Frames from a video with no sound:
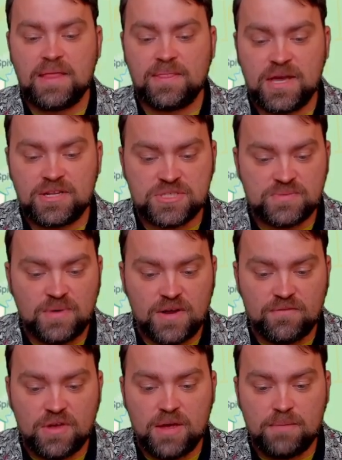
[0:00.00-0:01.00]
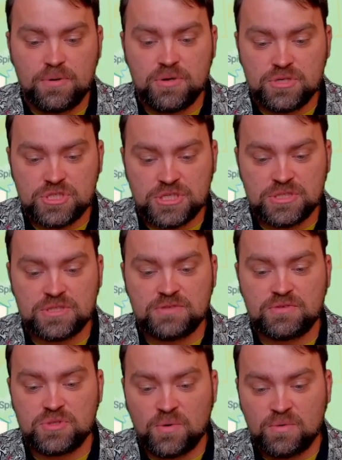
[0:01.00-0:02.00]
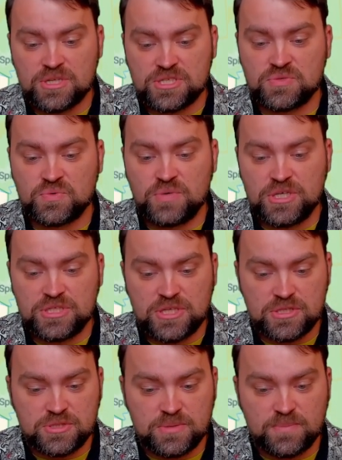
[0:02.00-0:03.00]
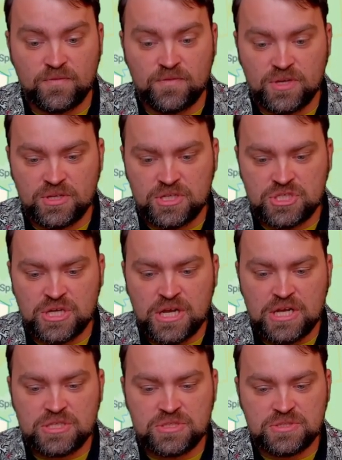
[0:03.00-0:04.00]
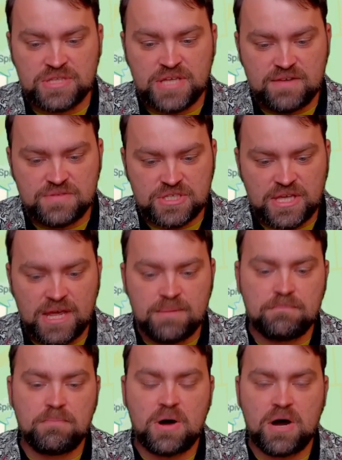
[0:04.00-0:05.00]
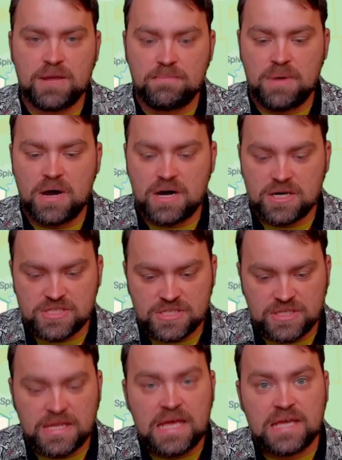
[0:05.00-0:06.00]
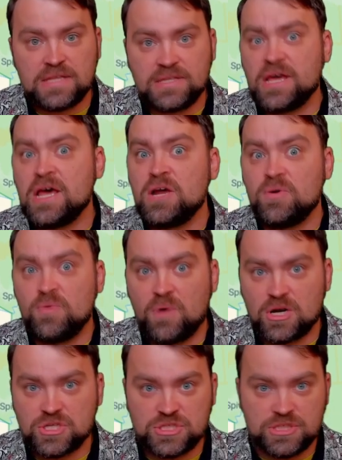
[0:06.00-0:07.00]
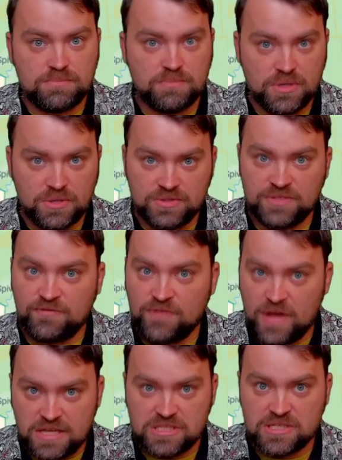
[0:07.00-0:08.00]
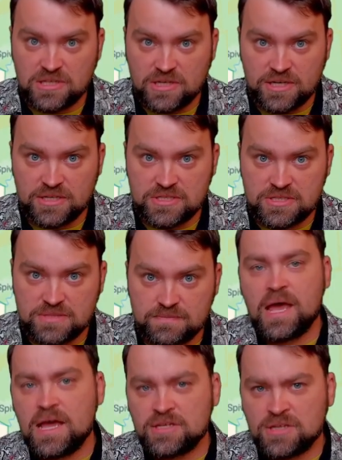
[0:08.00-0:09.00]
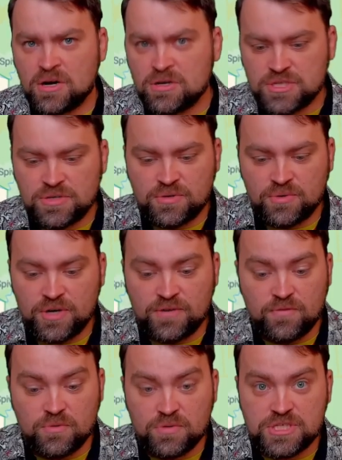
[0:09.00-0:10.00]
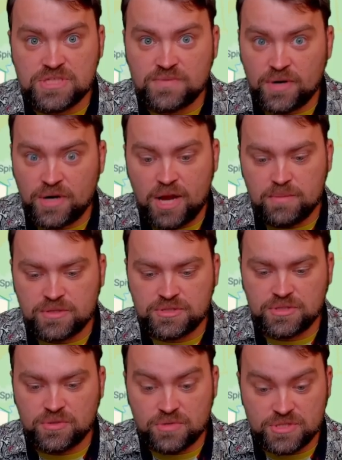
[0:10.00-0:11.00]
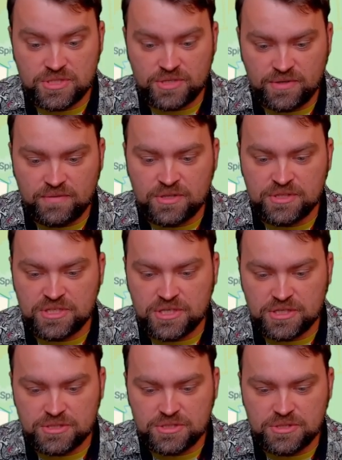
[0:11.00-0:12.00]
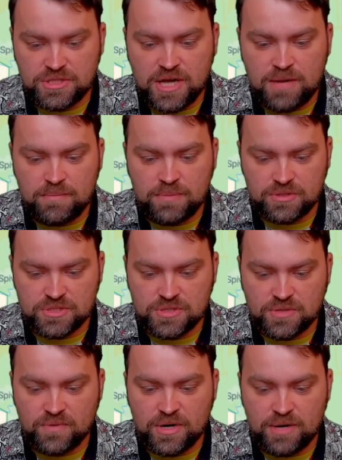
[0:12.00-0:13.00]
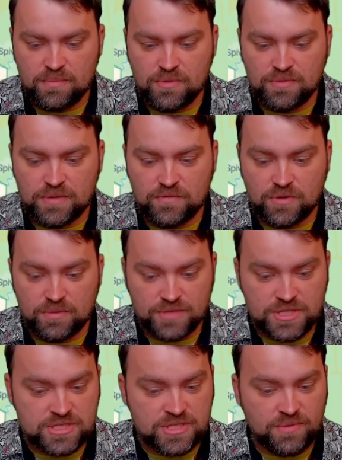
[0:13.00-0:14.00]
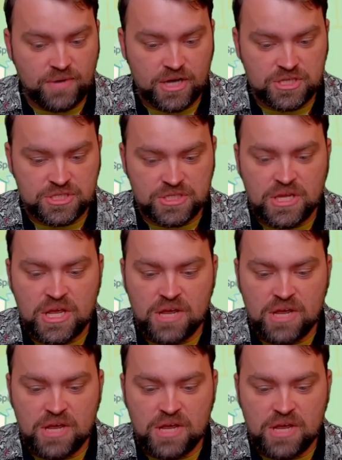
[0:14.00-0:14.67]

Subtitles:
That is why we are pushing towards Ritkadub village to Nevsky, bypassing the Russian built defense lines. And also Ukrainian forces were able to cross the river near to Yampel, so we are moving from this direction.